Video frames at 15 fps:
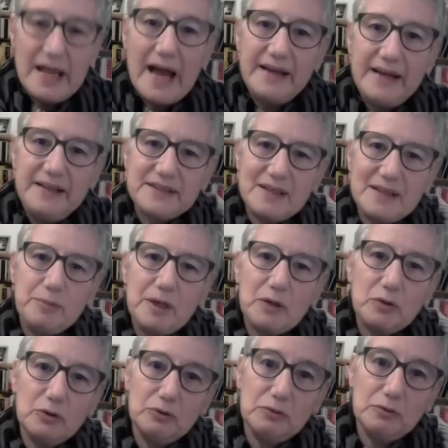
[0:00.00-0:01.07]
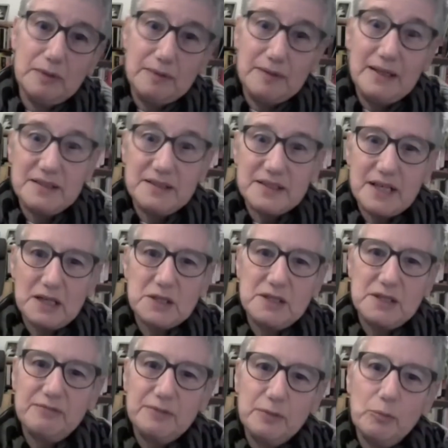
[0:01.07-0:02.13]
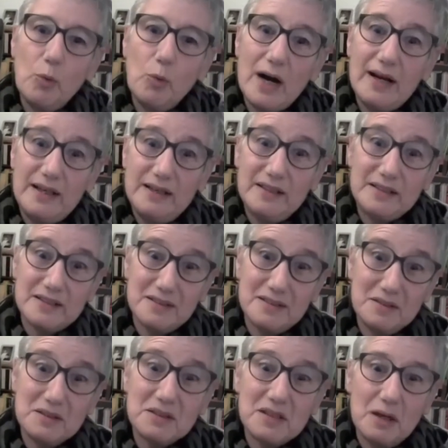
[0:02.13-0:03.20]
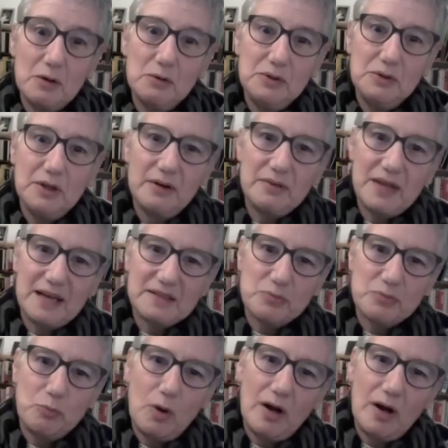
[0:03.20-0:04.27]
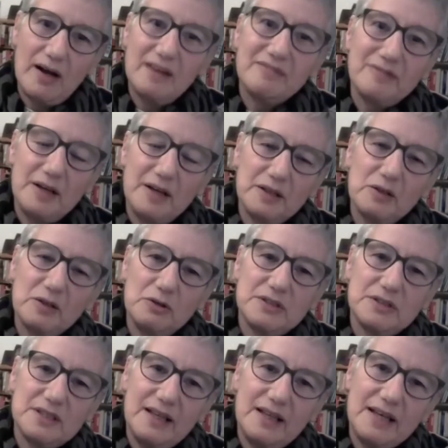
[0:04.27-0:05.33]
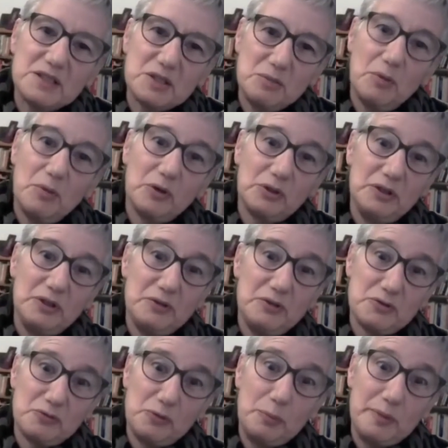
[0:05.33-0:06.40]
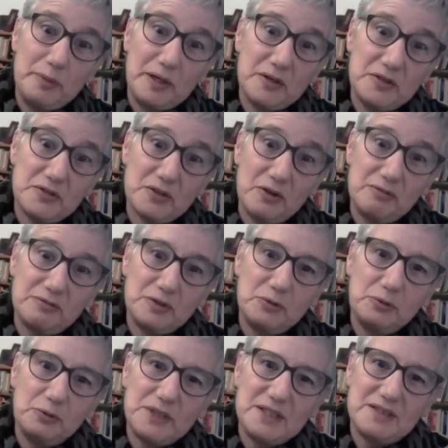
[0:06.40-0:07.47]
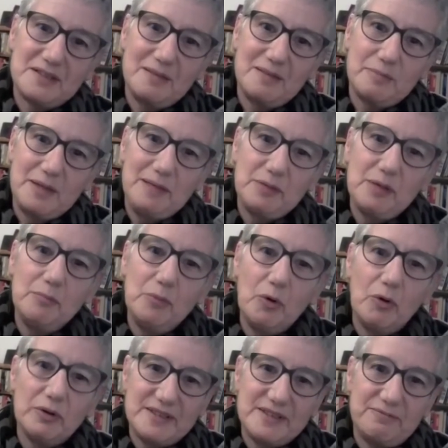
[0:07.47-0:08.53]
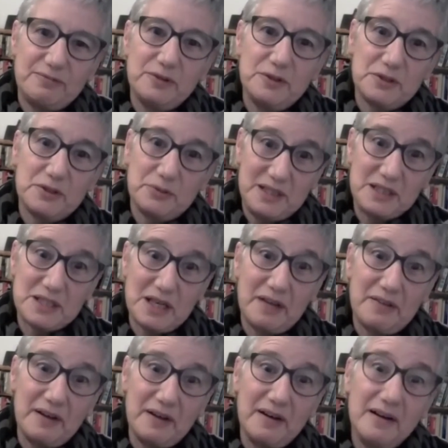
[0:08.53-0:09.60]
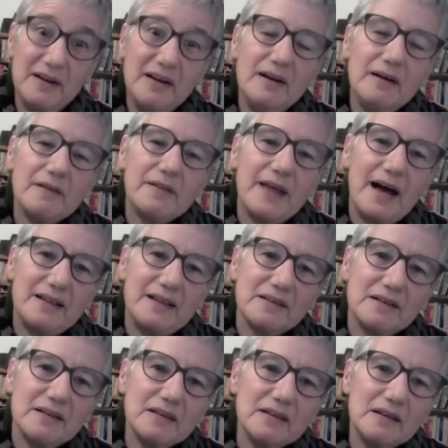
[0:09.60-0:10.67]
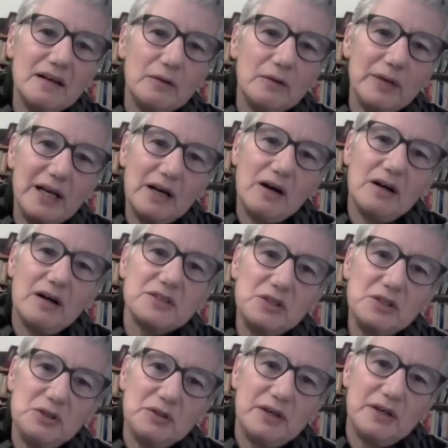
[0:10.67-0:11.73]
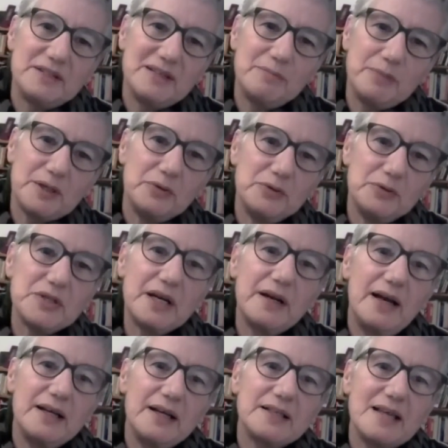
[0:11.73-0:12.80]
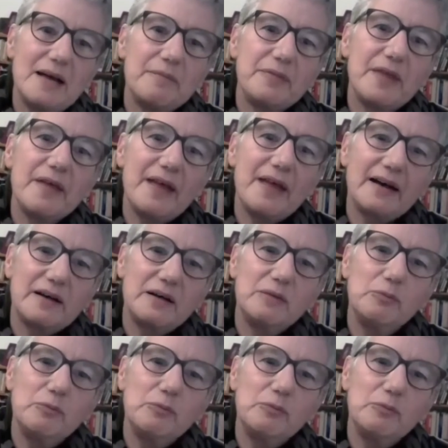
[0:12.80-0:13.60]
atypical in such different ways. So, you know, that's why I find the constellation model useful, because often autistic people are more different to each other than we are to neurotypicals. And I accept that that